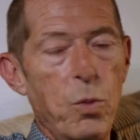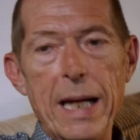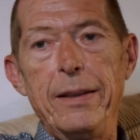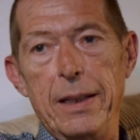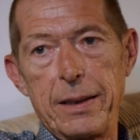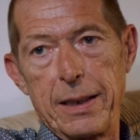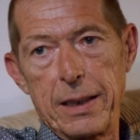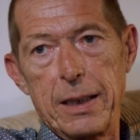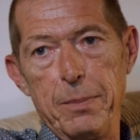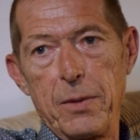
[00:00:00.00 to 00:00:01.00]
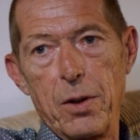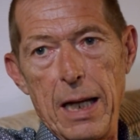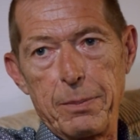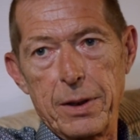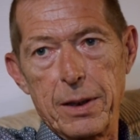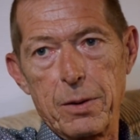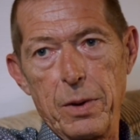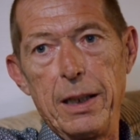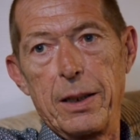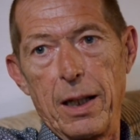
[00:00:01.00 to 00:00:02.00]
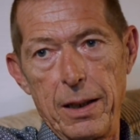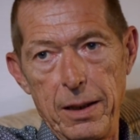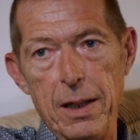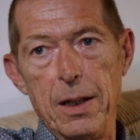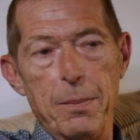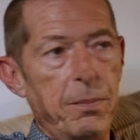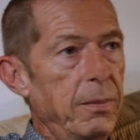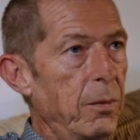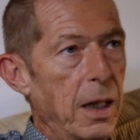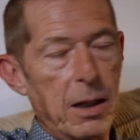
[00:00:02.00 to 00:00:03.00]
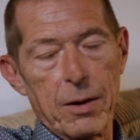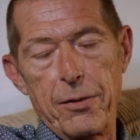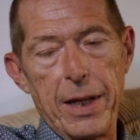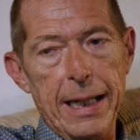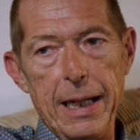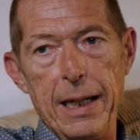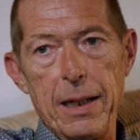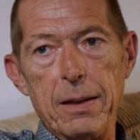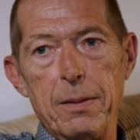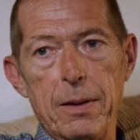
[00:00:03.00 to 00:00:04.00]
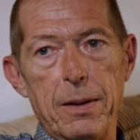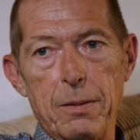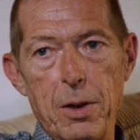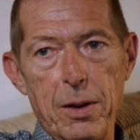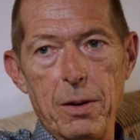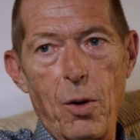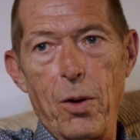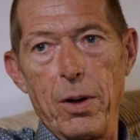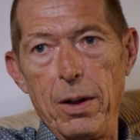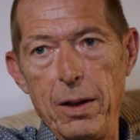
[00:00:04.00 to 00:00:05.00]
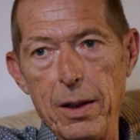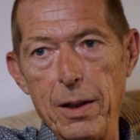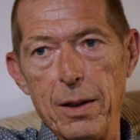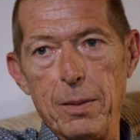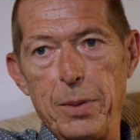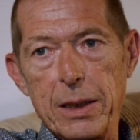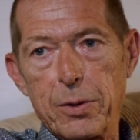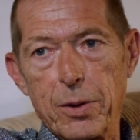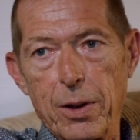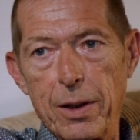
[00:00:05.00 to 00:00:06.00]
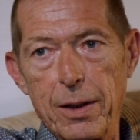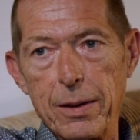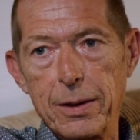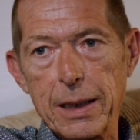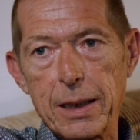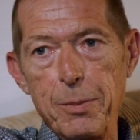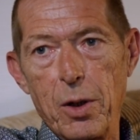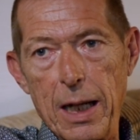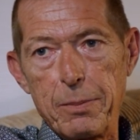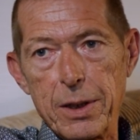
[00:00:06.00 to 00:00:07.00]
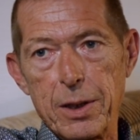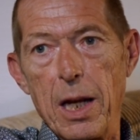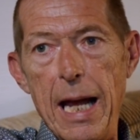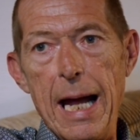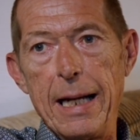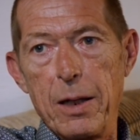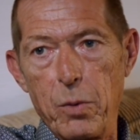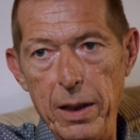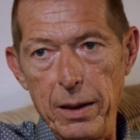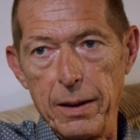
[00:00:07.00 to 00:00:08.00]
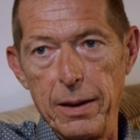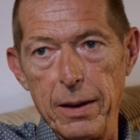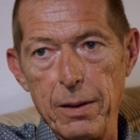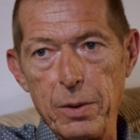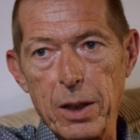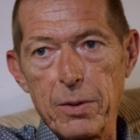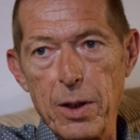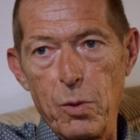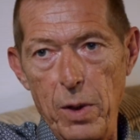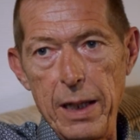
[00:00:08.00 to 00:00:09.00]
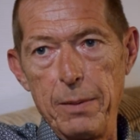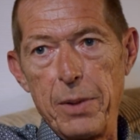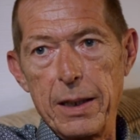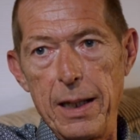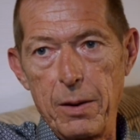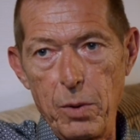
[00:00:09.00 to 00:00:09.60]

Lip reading: when this system collapses, when the dollar out of thin air, oil, petrodollar system collapses, and it will. We don't know when, but it